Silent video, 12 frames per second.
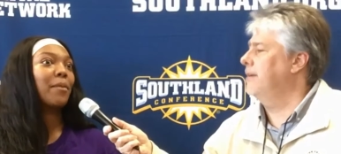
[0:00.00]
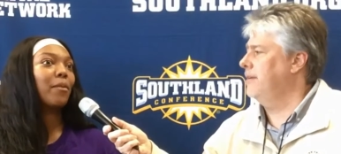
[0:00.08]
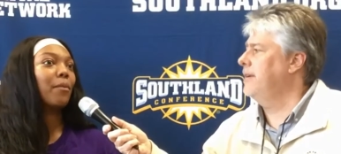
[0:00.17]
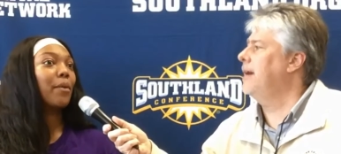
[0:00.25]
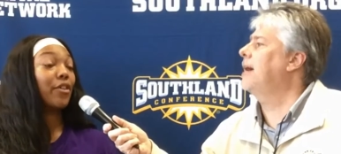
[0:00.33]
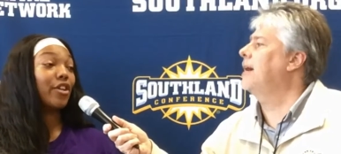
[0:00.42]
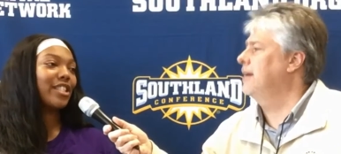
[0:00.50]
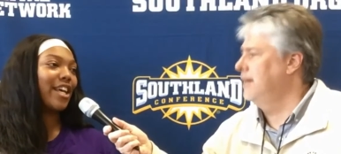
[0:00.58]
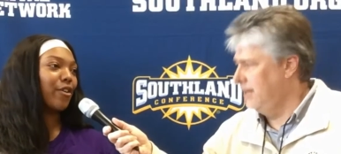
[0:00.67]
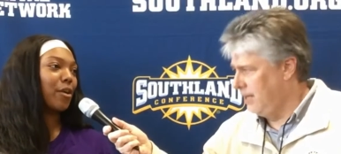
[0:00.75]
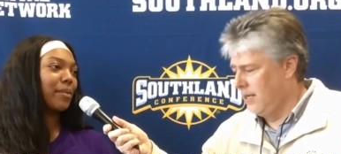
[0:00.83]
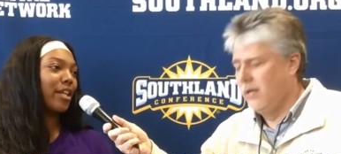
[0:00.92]
Speaker 1: people put their
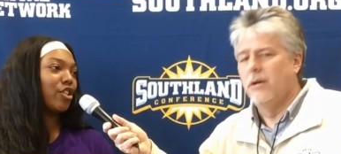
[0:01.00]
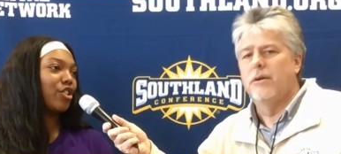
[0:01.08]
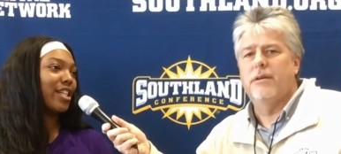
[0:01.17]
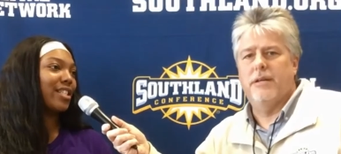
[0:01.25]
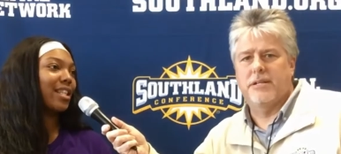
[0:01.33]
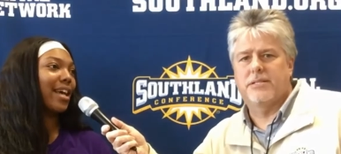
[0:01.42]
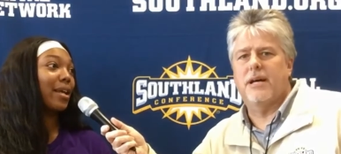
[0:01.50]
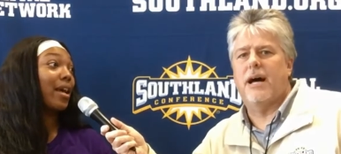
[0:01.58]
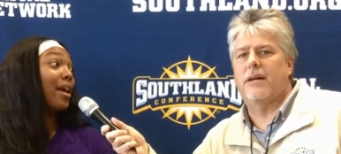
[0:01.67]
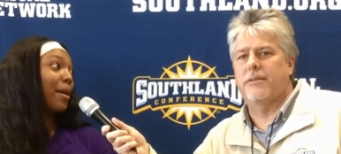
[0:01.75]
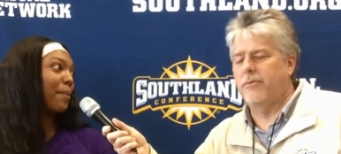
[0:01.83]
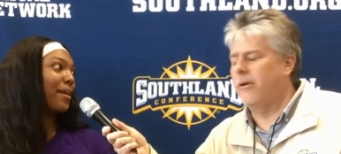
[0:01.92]
setter up there just to like
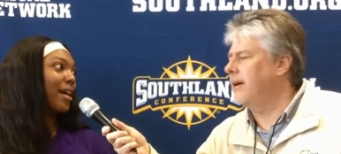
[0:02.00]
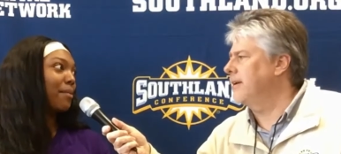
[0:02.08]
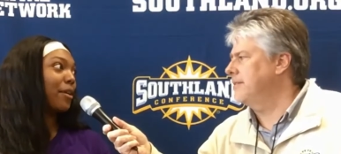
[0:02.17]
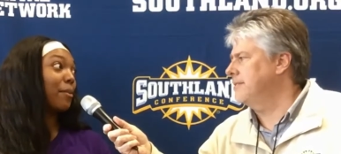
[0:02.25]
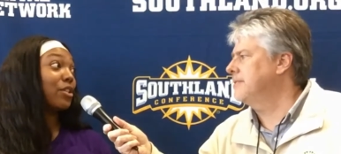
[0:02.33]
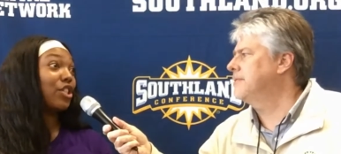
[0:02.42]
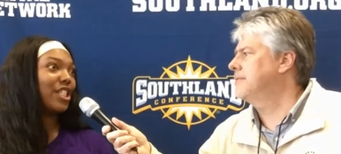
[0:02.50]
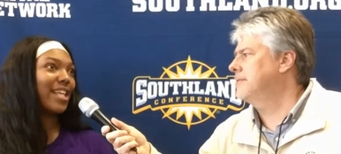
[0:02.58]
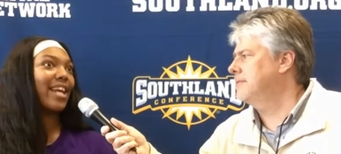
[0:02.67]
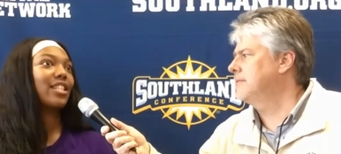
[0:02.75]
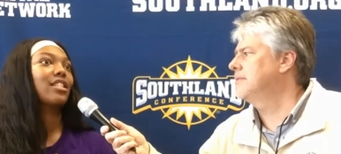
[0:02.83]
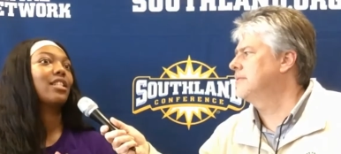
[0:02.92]
be up there, but she's
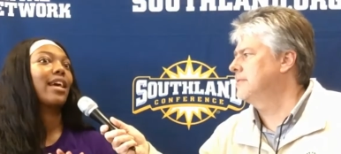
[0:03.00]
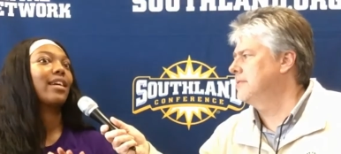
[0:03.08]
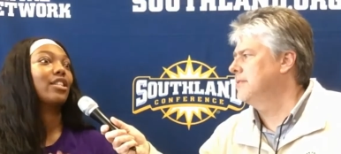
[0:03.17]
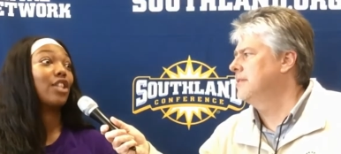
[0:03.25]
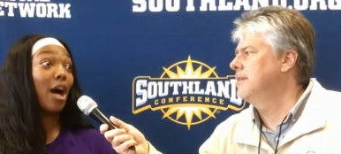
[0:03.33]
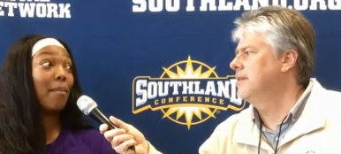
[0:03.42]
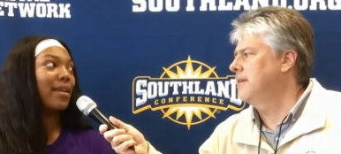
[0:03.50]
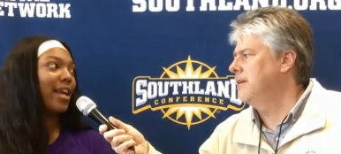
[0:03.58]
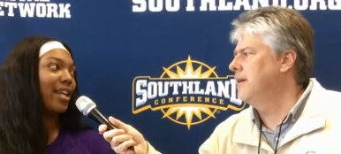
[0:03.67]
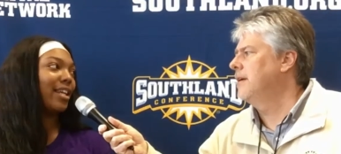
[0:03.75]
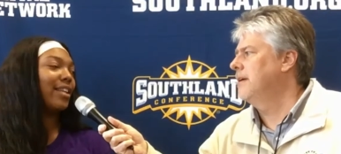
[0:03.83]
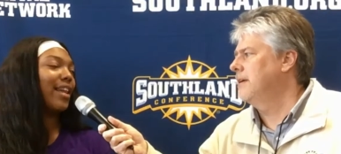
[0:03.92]
actually like
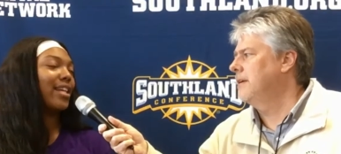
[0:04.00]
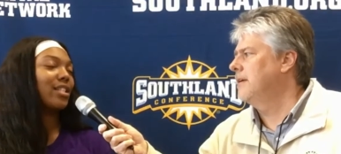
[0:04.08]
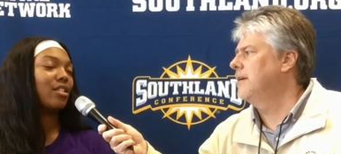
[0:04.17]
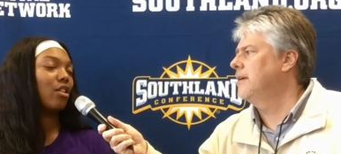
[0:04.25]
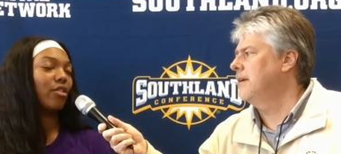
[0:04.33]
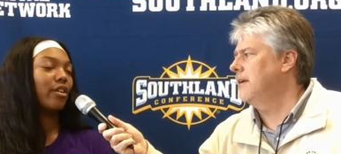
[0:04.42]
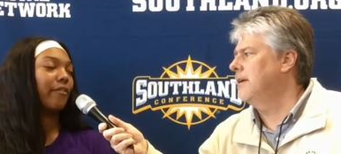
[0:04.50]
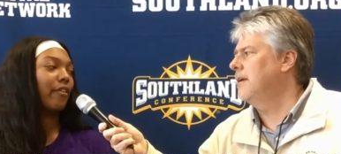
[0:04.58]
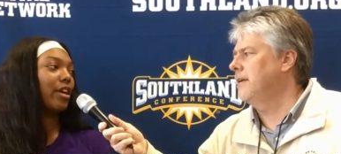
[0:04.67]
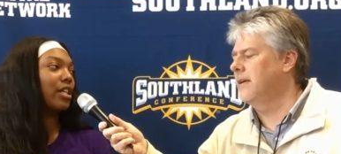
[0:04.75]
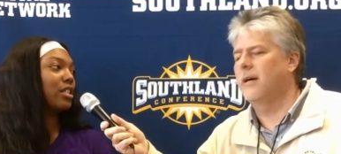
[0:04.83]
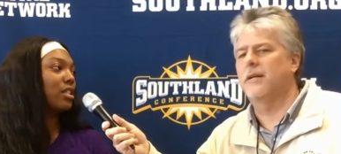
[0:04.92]
dominating, it, and that's so good for
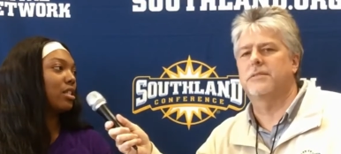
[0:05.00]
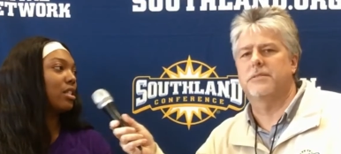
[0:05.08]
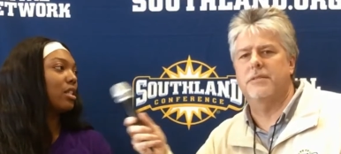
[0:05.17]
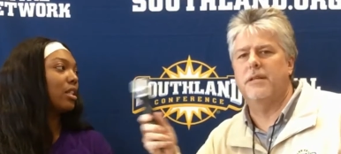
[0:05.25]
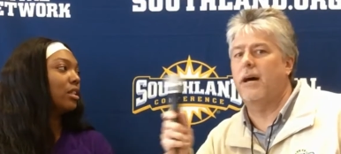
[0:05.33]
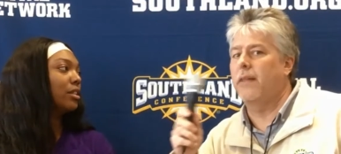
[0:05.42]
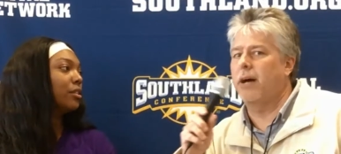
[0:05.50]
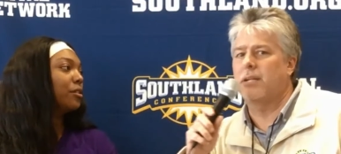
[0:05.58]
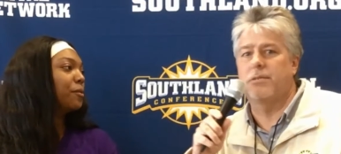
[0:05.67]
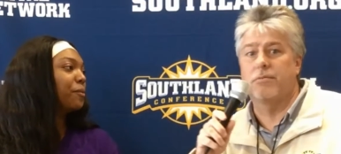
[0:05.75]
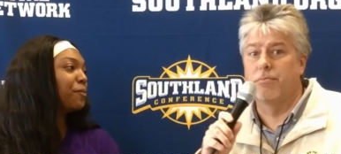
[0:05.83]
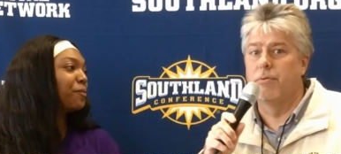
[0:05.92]
us.
Speaker 2: Yeah,
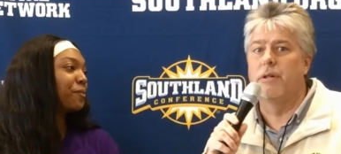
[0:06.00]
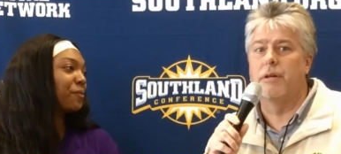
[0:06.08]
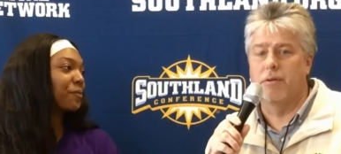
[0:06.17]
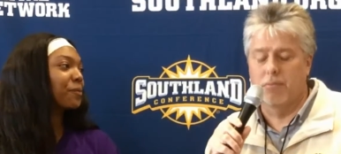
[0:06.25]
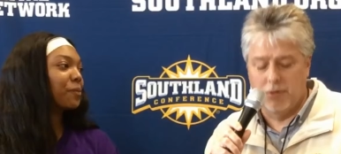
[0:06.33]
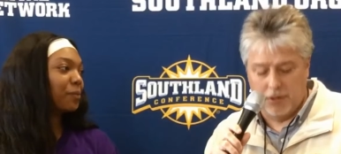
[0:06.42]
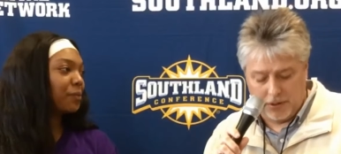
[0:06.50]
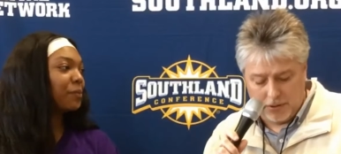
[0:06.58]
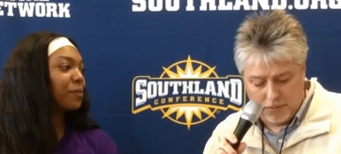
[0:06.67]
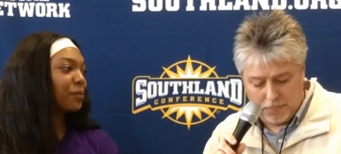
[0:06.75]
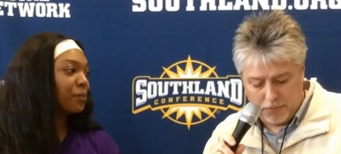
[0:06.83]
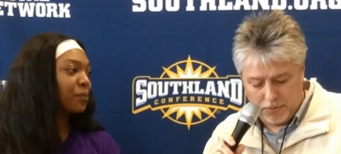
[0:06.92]
that's a really really
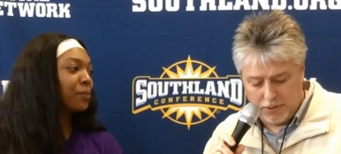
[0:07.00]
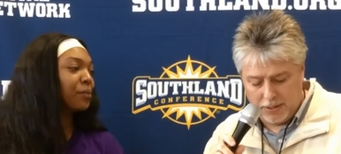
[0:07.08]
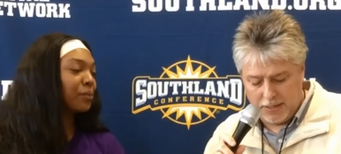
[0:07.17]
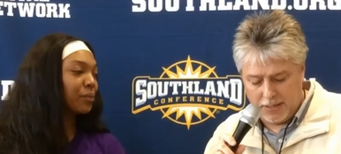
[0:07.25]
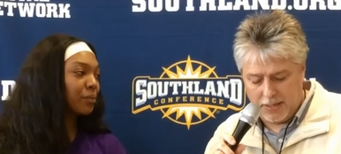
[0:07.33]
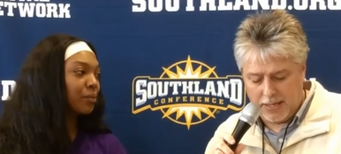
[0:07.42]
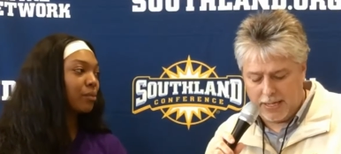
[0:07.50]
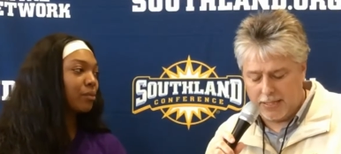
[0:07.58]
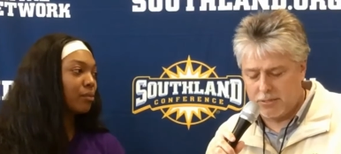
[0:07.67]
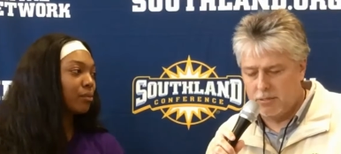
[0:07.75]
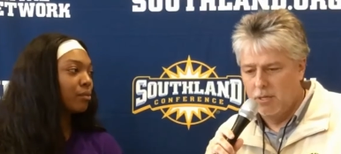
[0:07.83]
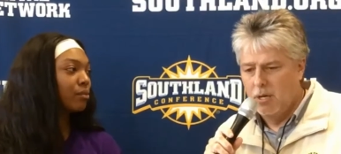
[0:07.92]
good point. And
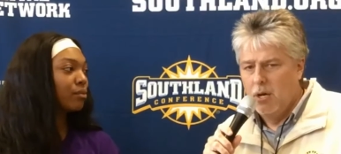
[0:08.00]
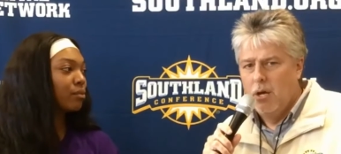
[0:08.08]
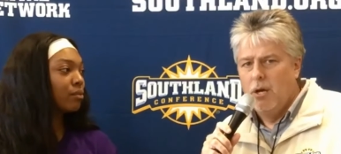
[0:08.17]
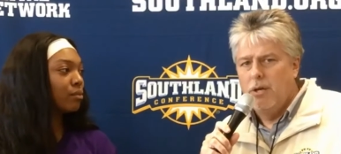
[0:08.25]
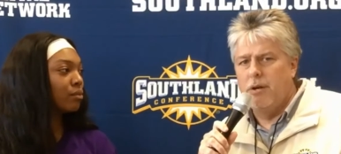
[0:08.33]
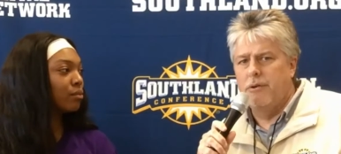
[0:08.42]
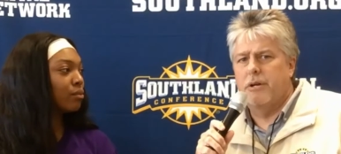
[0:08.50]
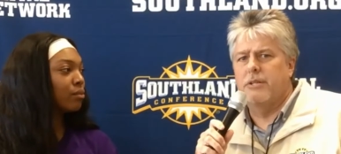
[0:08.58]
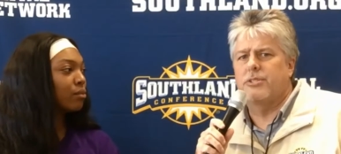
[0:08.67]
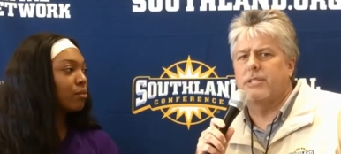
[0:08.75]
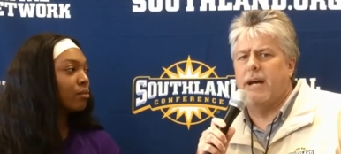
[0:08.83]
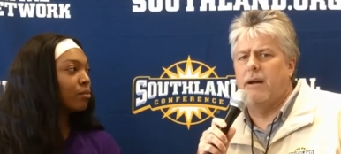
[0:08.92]
last, you know, you're going
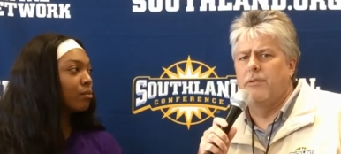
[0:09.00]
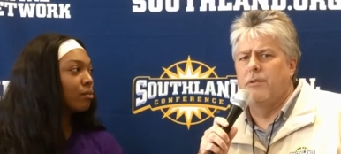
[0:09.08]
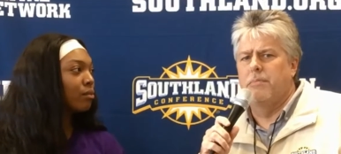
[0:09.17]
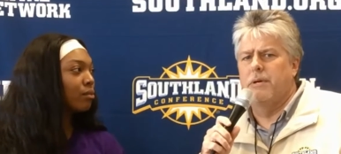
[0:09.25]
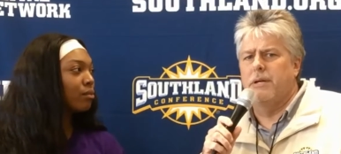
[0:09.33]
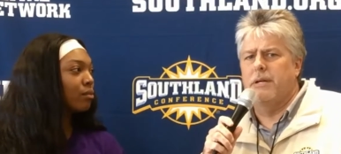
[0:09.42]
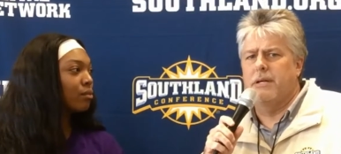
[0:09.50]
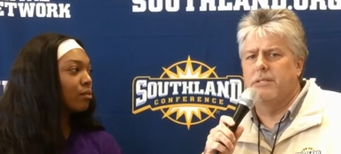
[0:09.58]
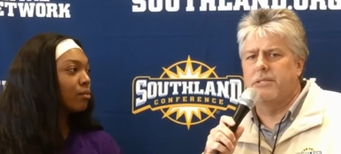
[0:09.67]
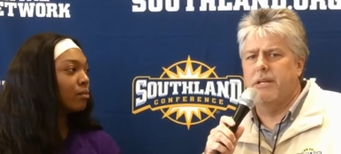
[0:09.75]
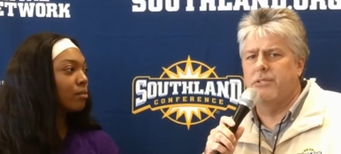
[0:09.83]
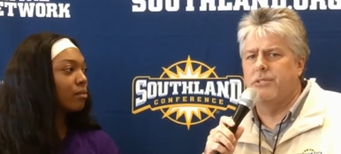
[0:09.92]
to scout a little bit
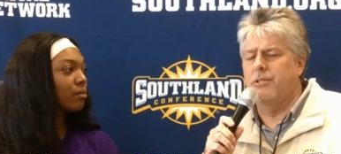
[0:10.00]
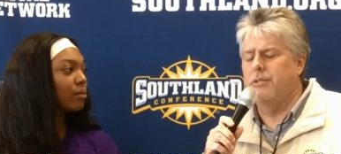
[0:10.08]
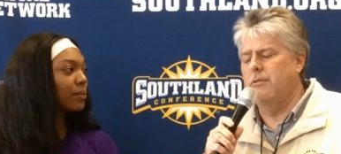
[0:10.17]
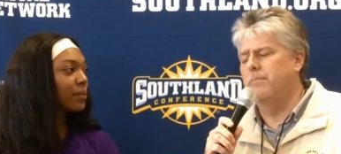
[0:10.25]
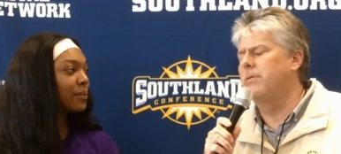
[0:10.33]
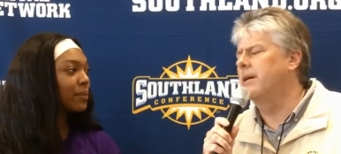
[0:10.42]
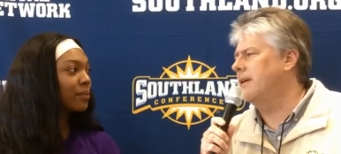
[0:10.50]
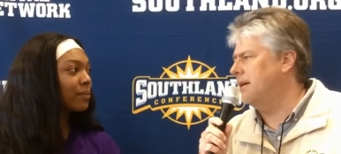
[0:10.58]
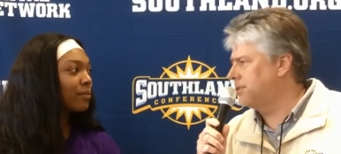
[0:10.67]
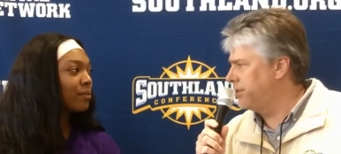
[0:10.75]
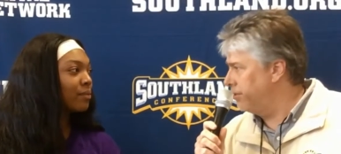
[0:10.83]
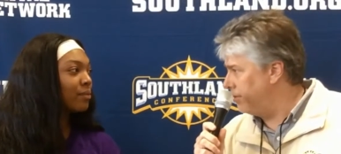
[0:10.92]
against ACU. Played
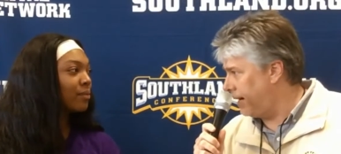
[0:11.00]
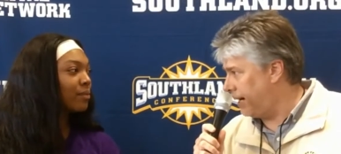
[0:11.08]
ACU